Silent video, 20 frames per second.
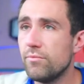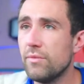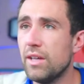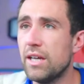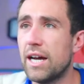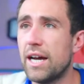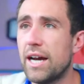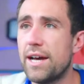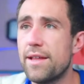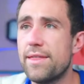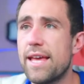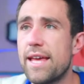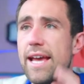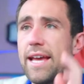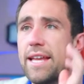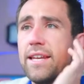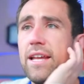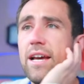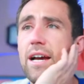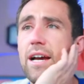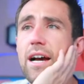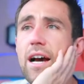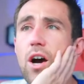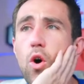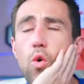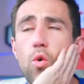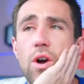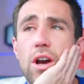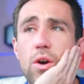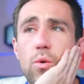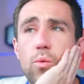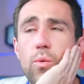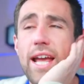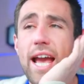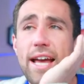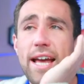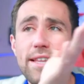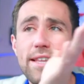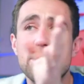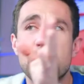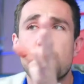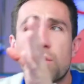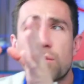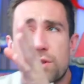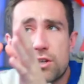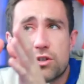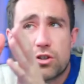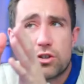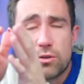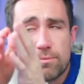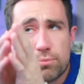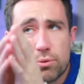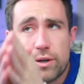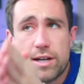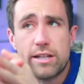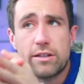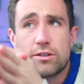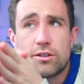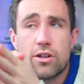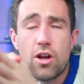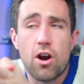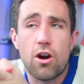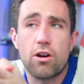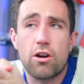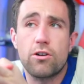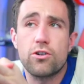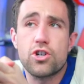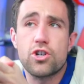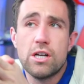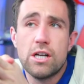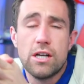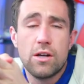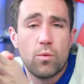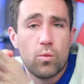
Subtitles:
We had this pretty large